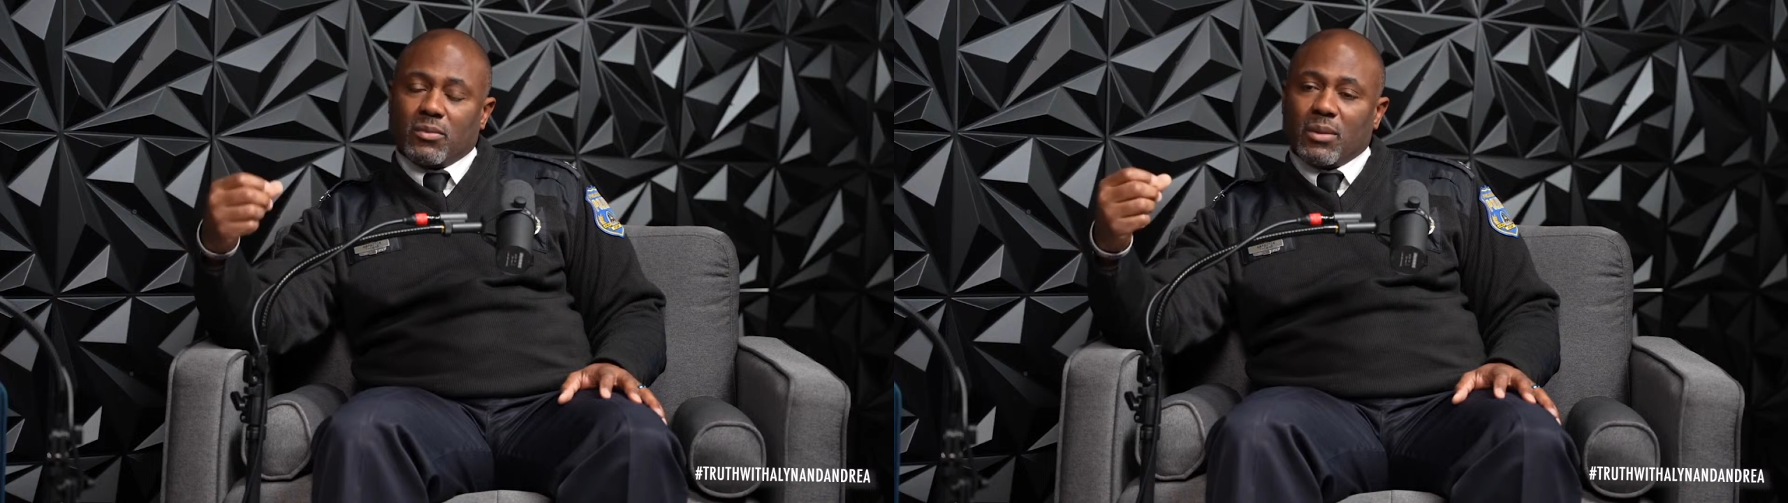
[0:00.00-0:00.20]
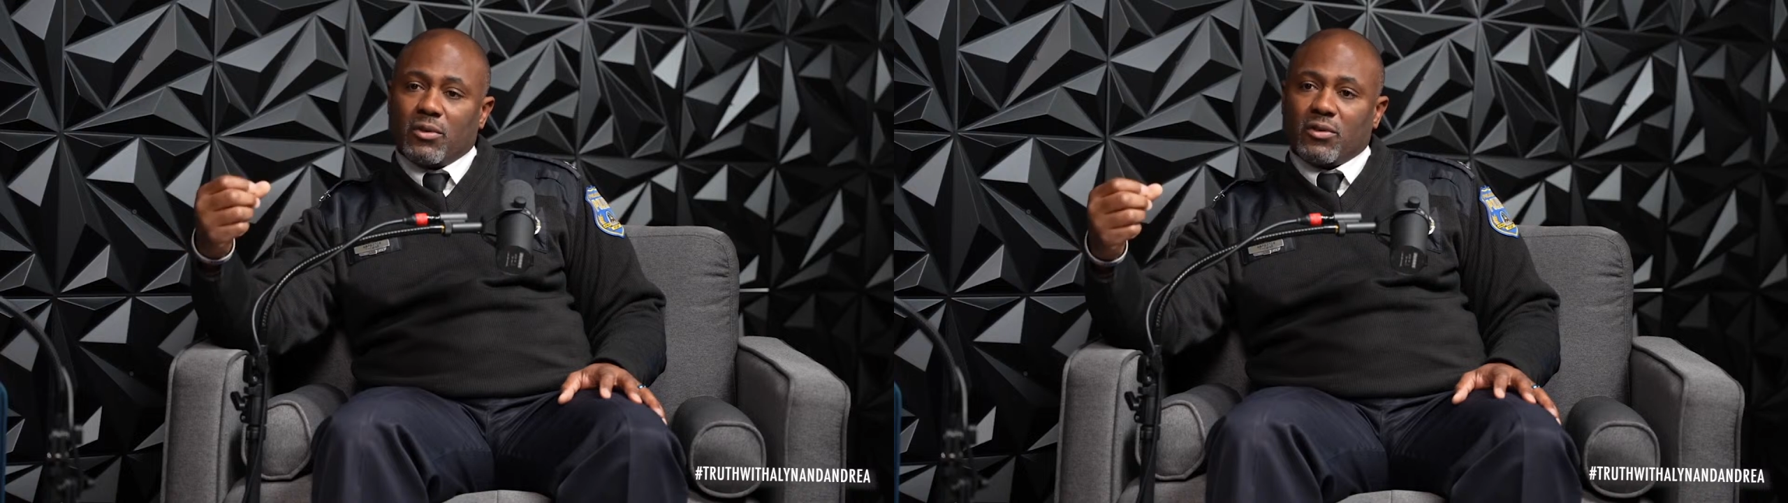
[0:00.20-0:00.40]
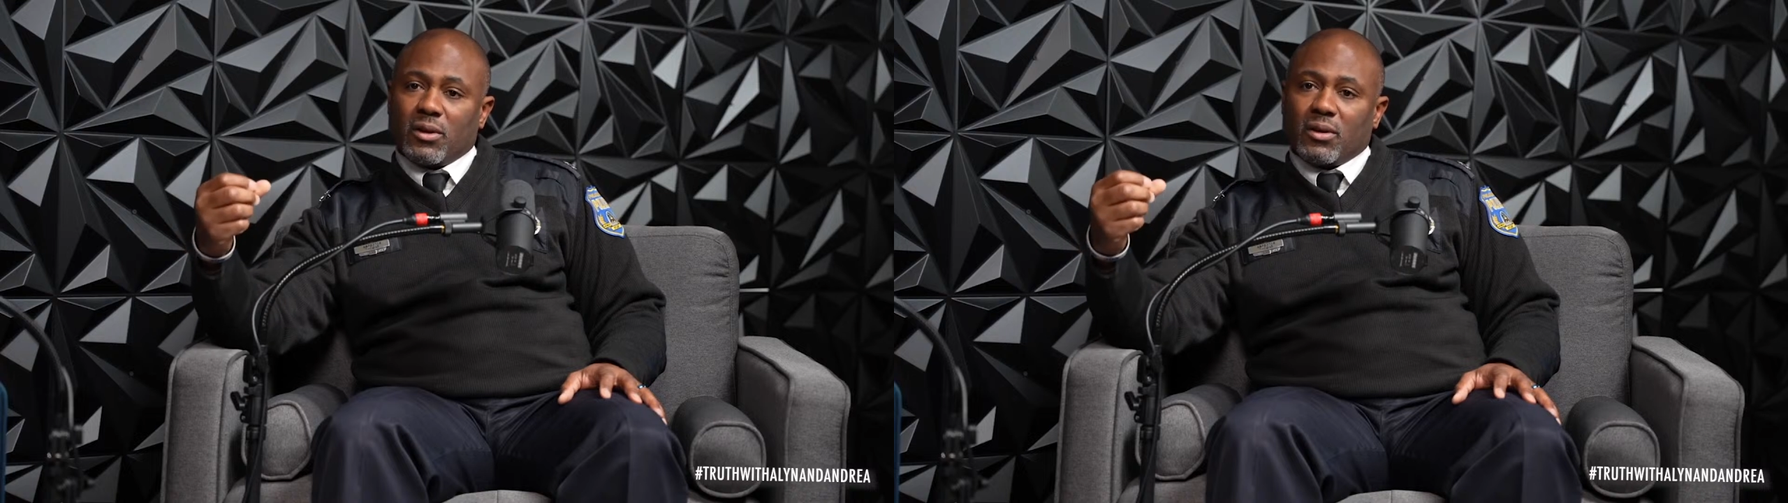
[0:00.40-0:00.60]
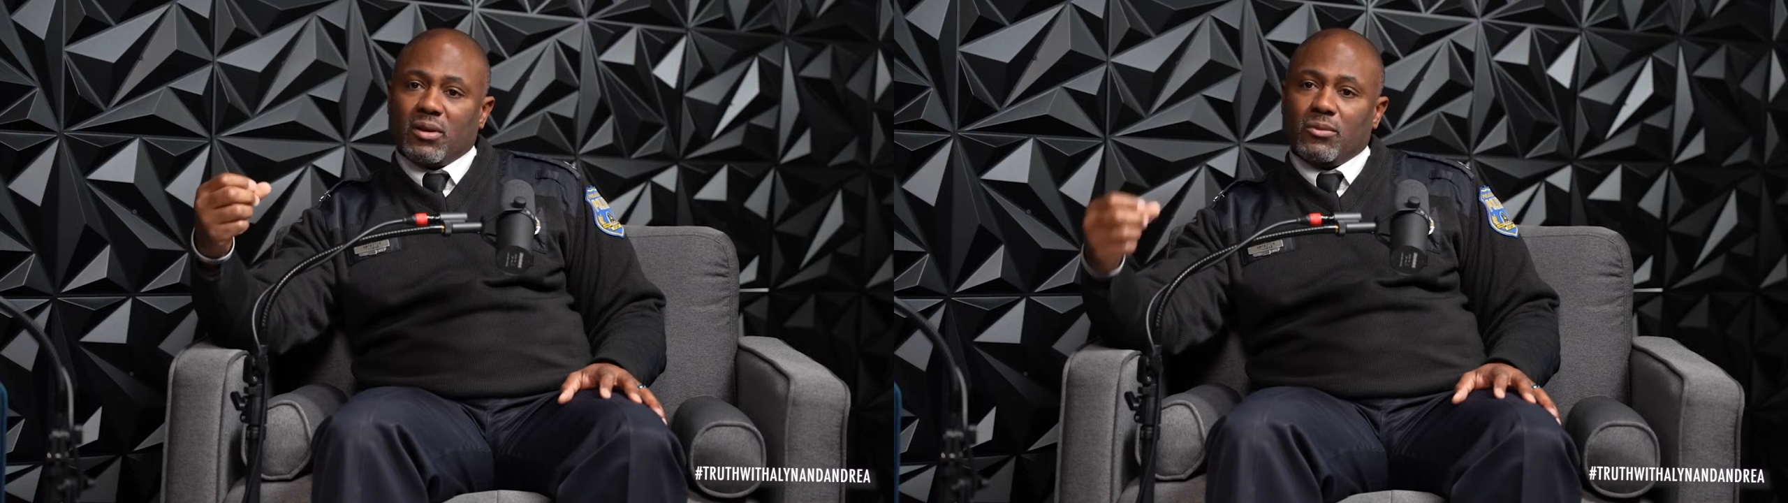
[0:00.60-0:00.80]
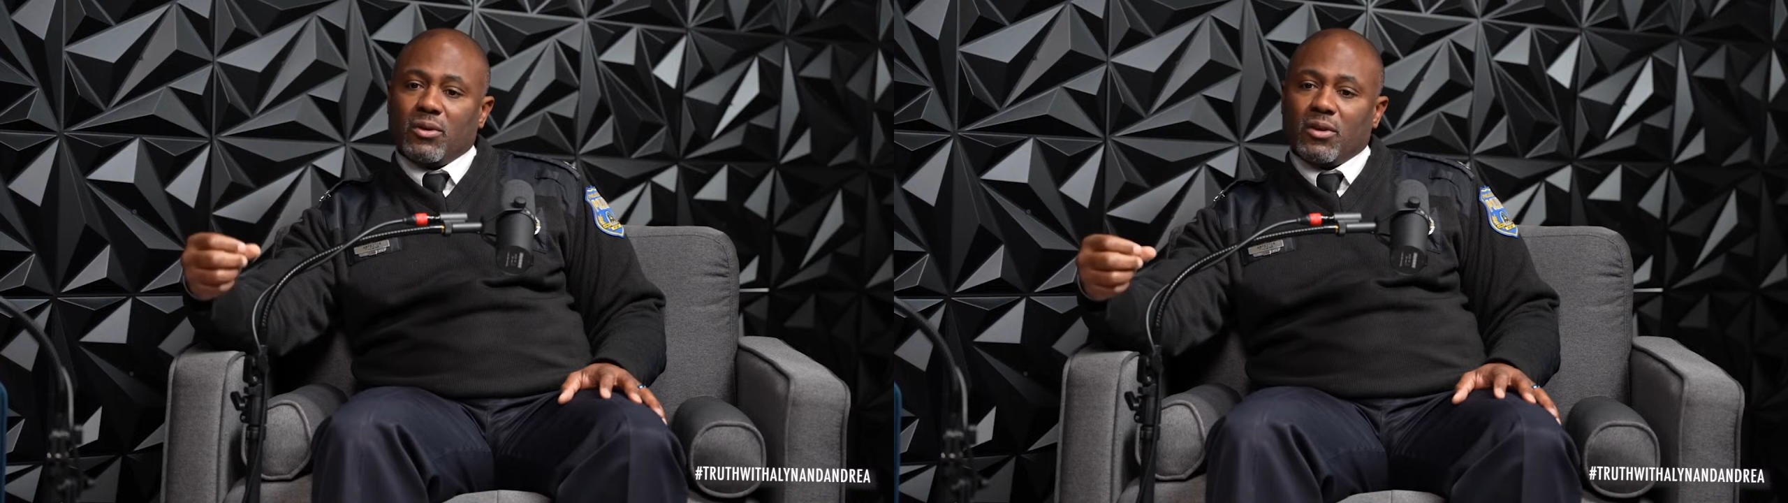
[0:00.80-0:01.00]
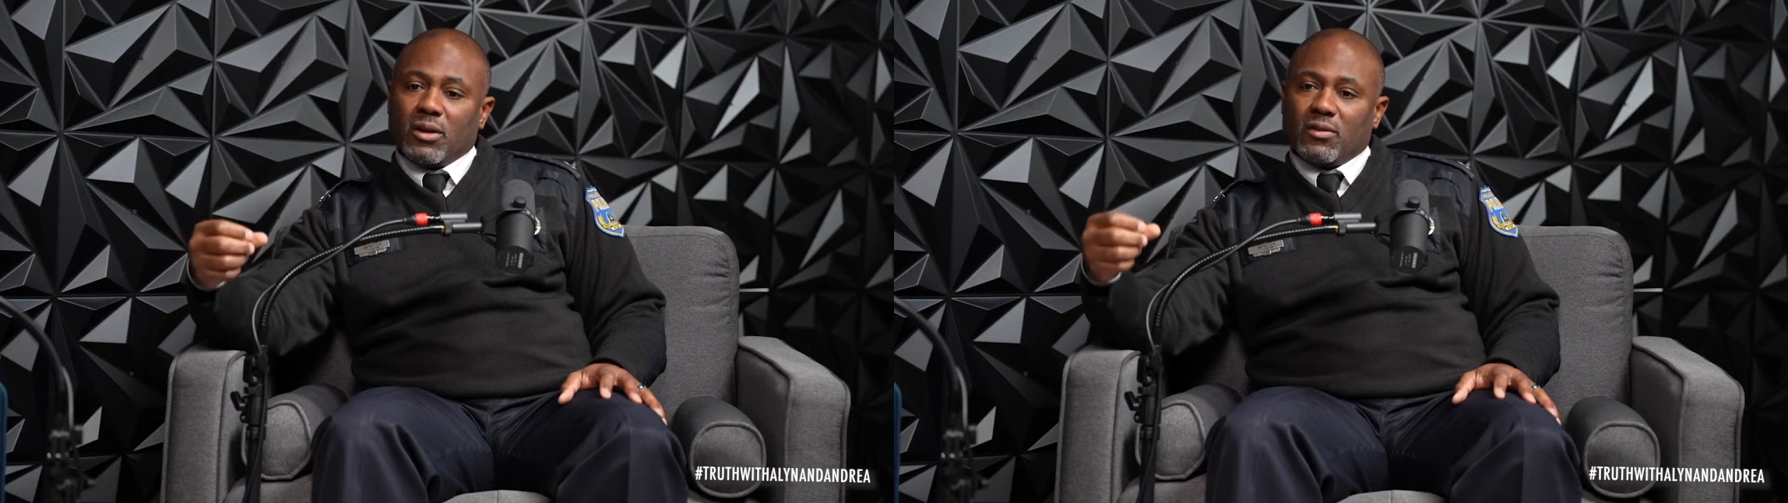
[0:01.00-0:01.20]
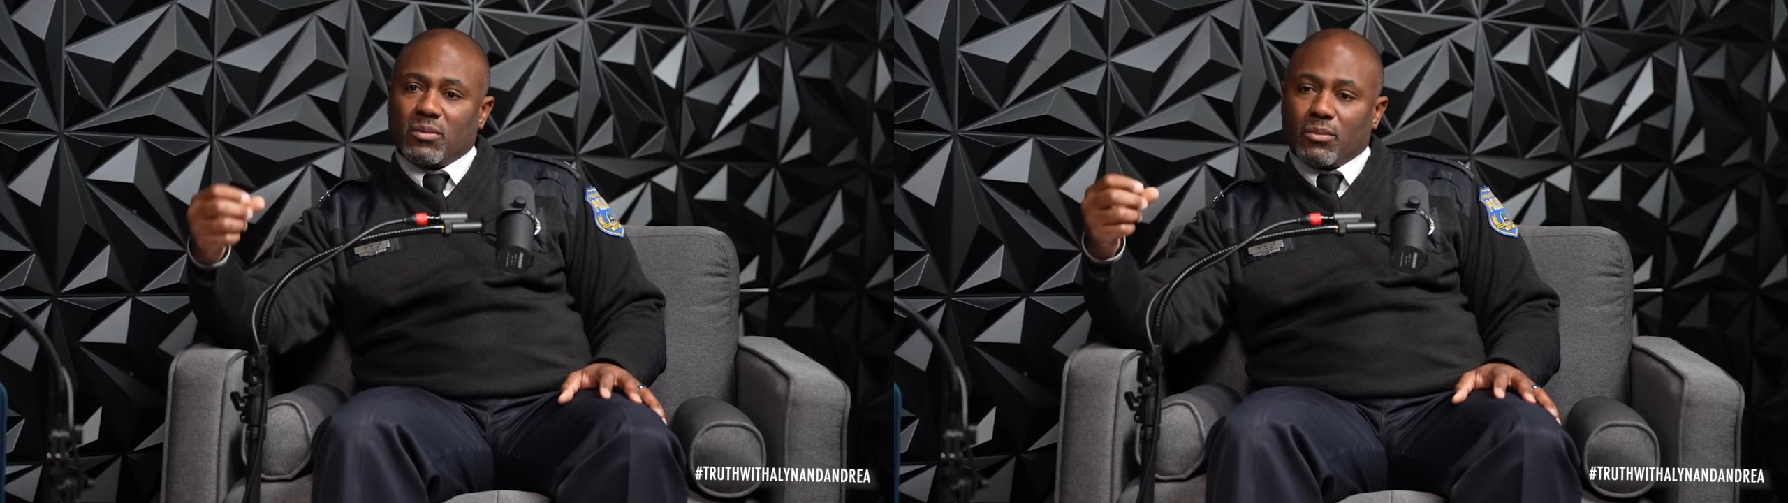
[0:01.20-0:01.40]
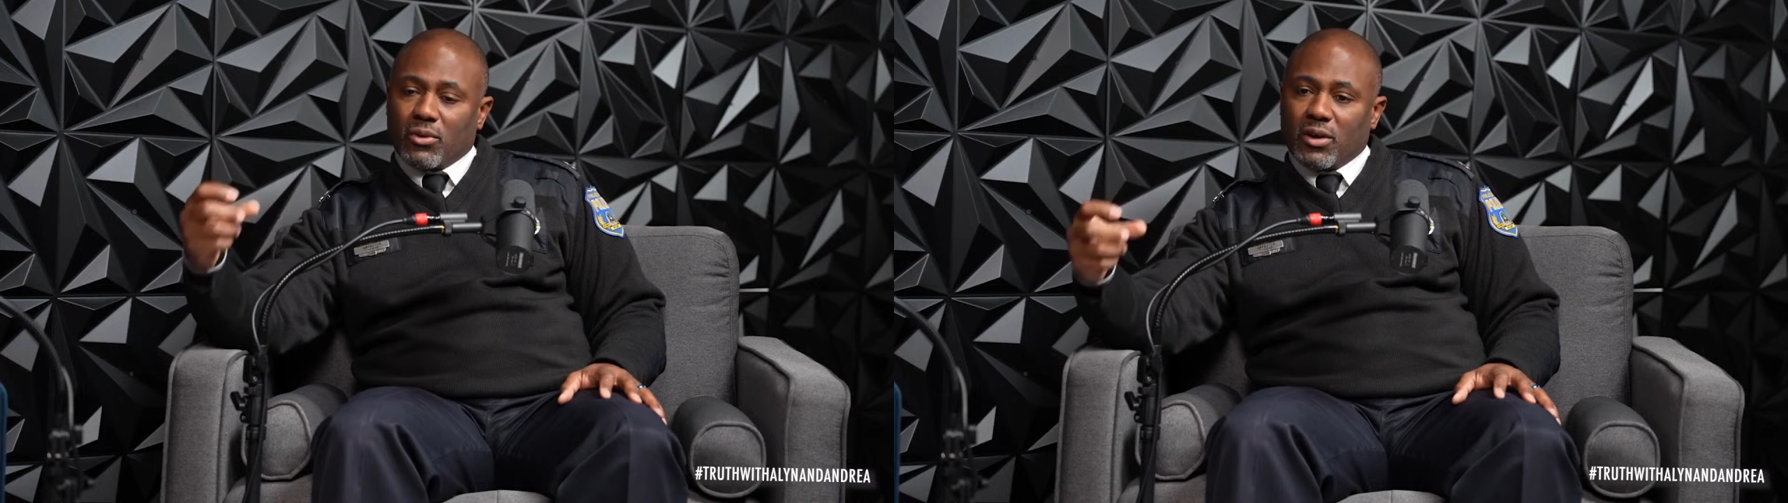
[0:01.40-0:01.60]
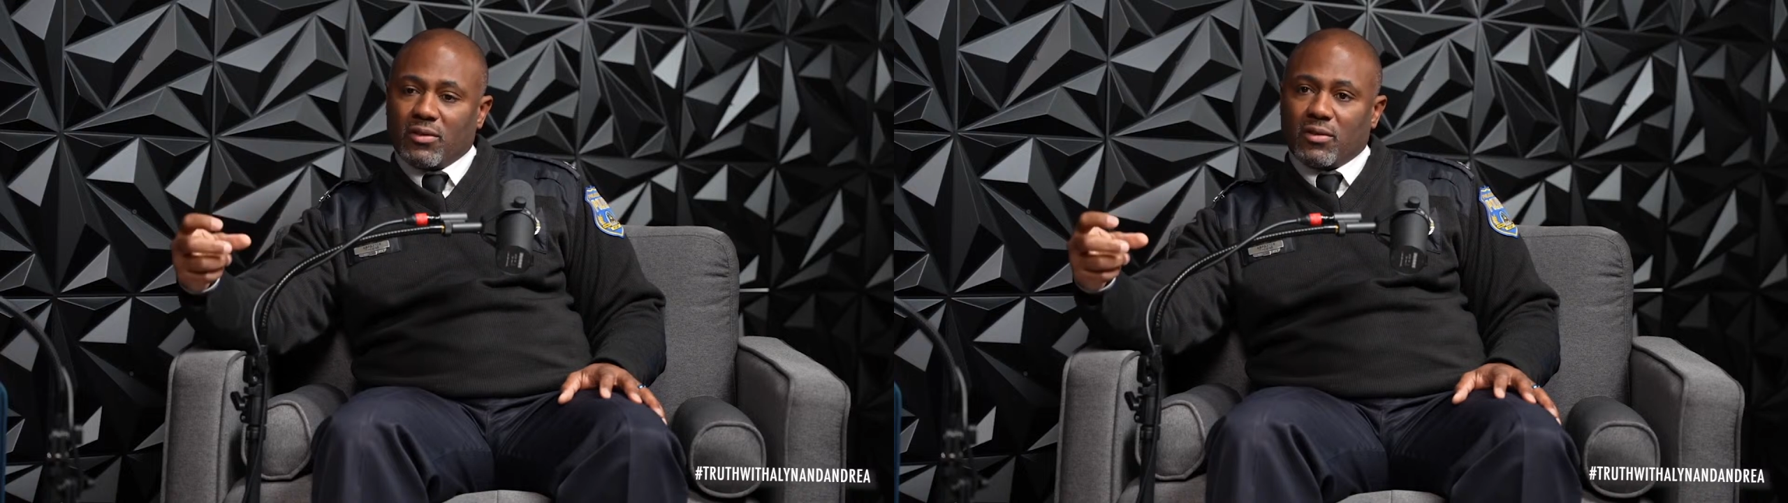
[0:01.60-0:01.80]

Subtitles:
members of the community to bridge